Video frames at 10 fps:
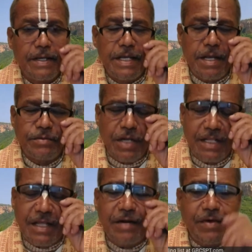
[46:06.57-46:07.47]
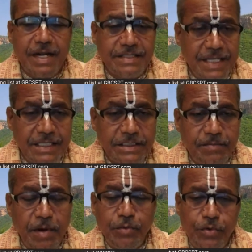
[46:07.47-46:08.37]
He comes to Ananta and says,
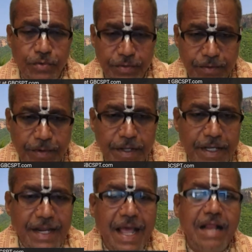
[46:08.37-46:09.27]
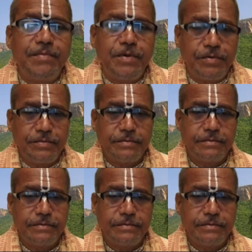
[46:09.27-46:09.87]
Prabhu, can I help you?